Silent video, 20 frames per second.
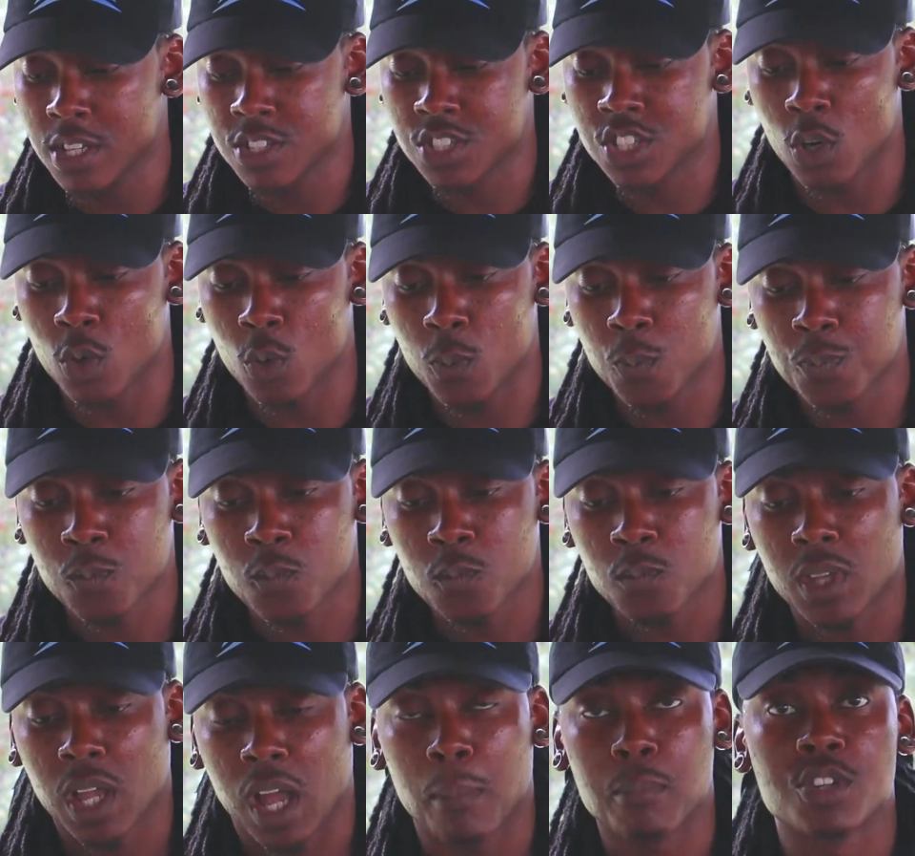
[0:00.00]
So
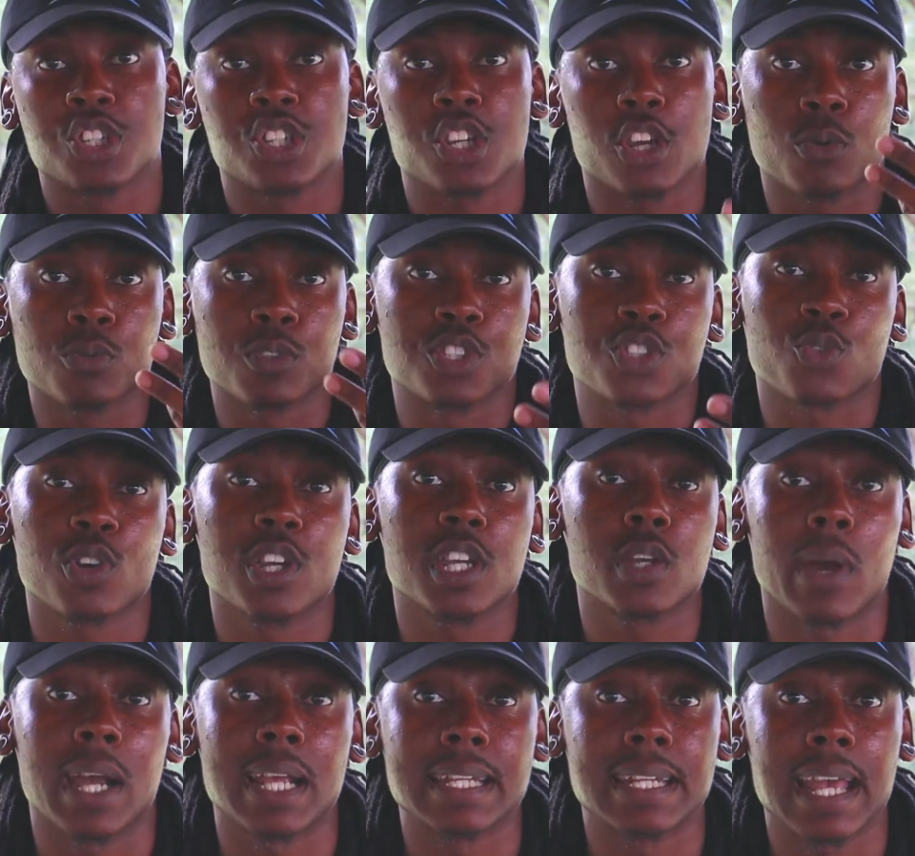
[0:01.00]
I'm gonna share on the
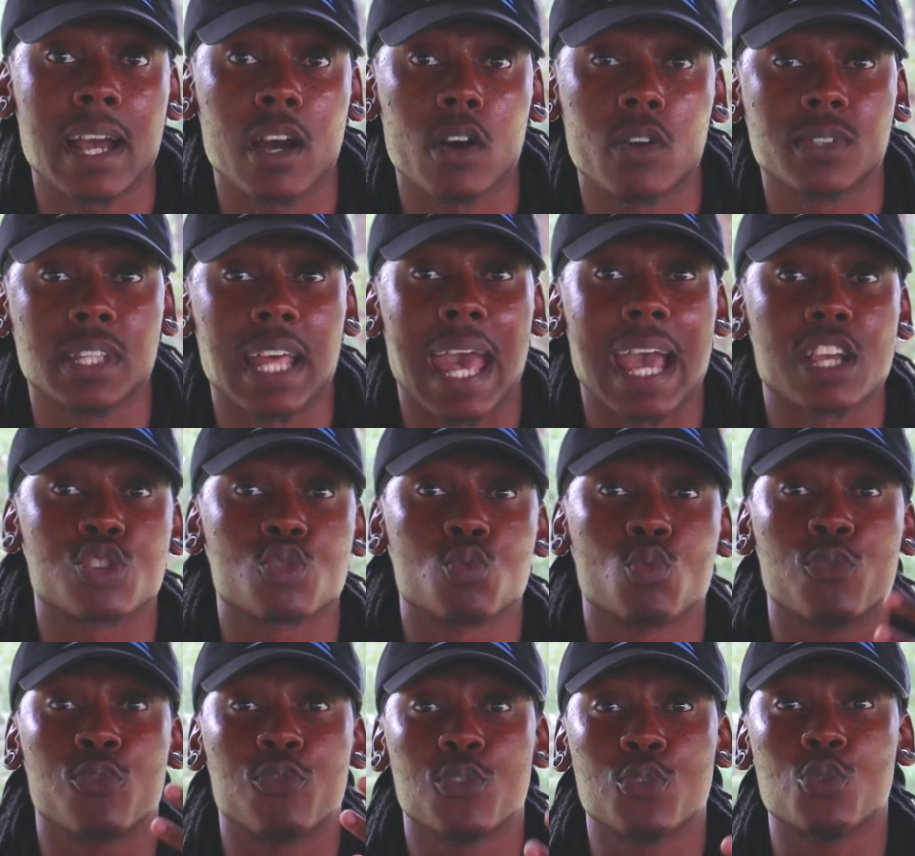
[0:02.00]
screen right now the
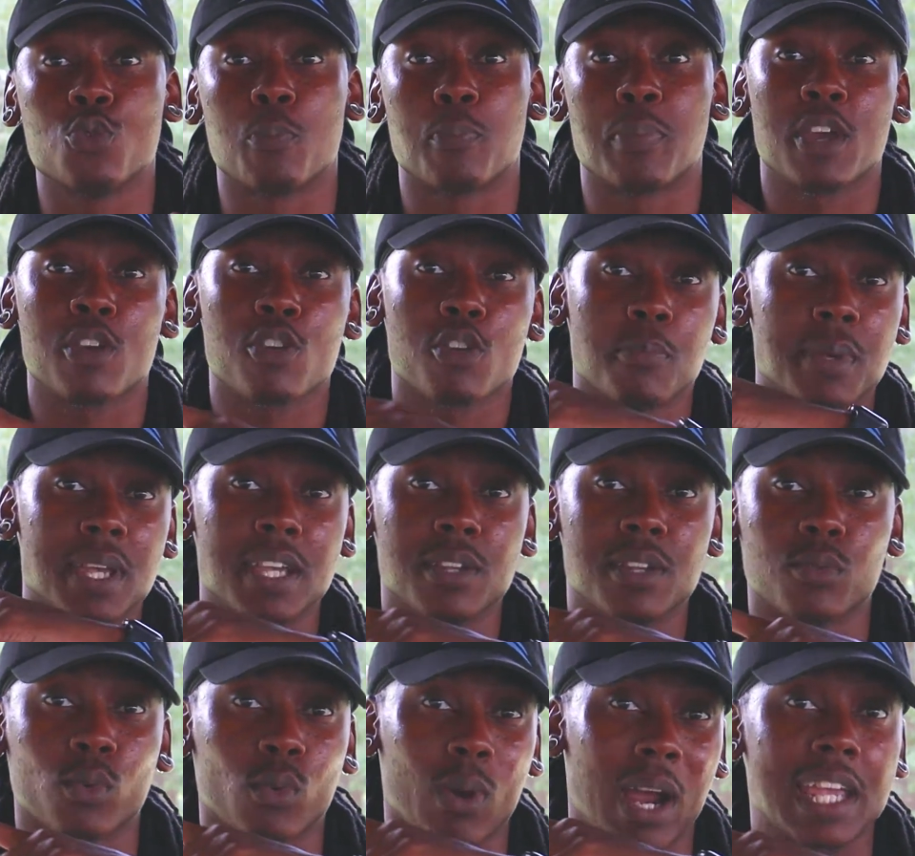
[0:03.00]
actual food
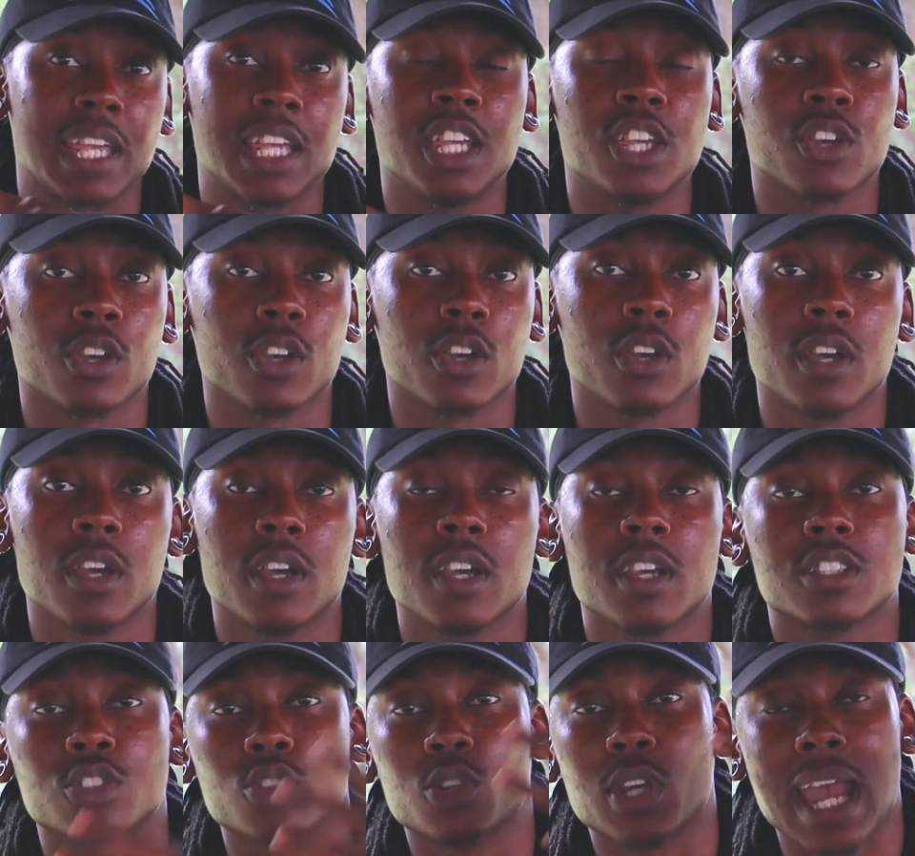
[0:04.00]
pyramid right here,
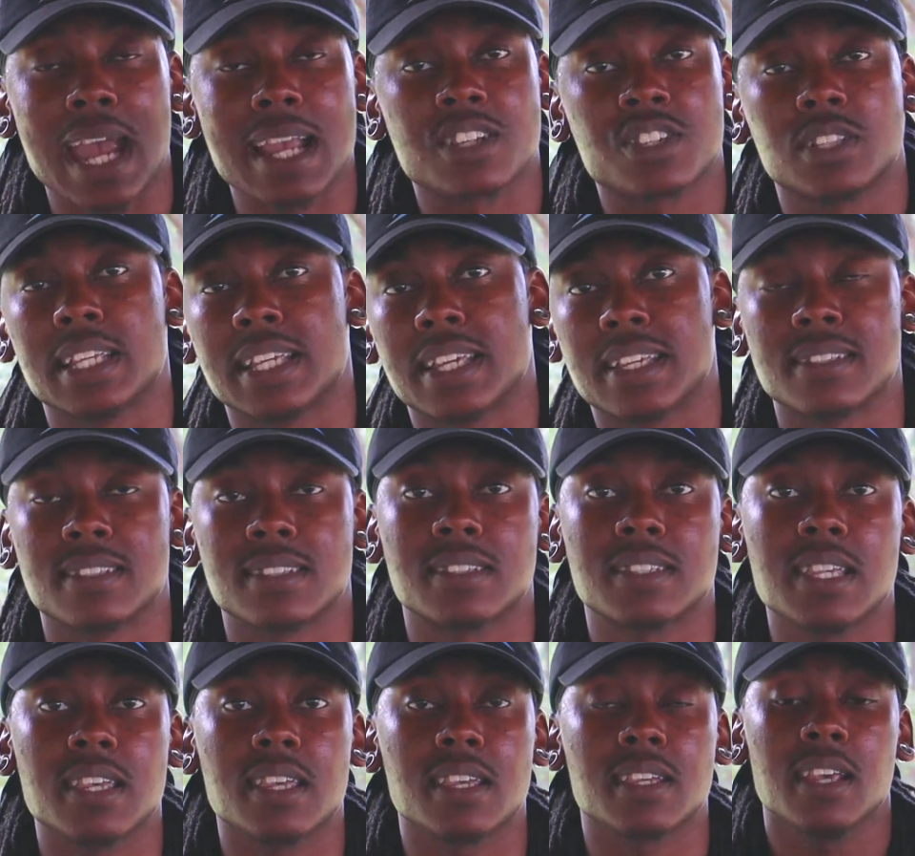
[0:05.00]
so you actually can
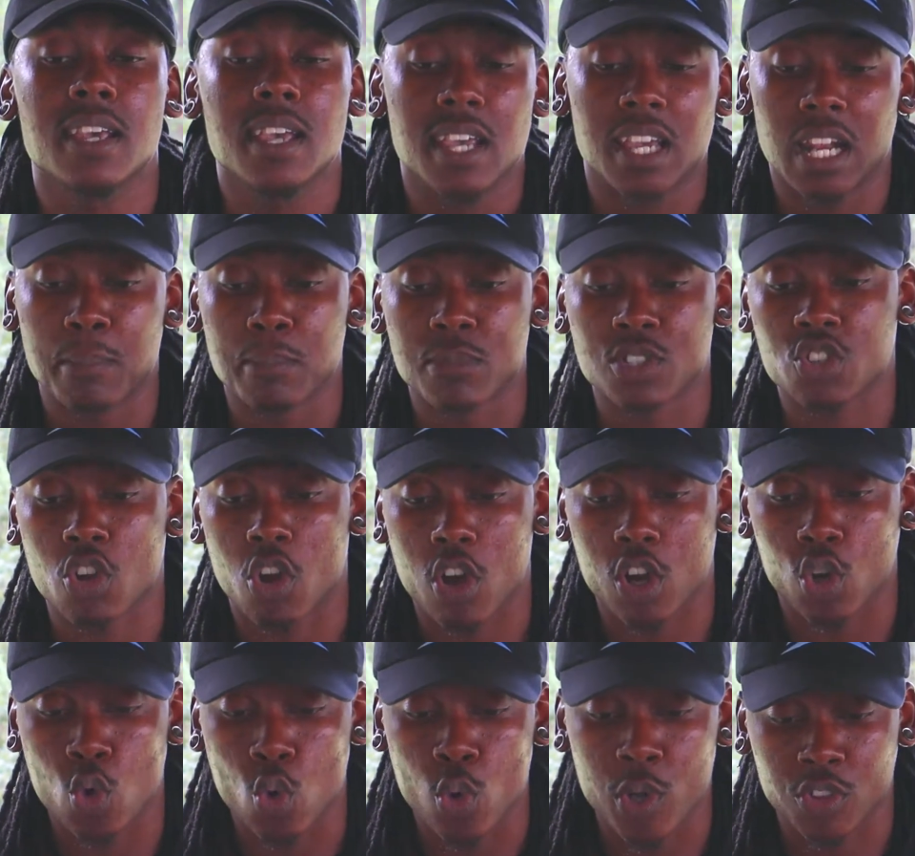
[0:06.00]
see it, and I'm gonna
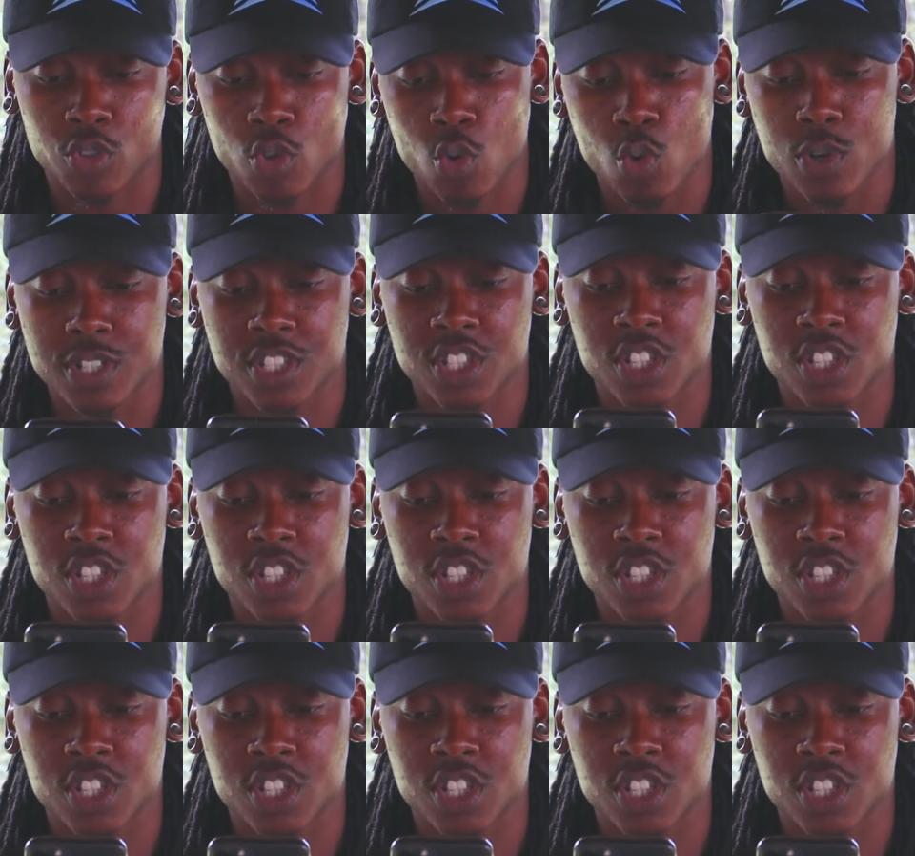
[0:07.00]
start going through it.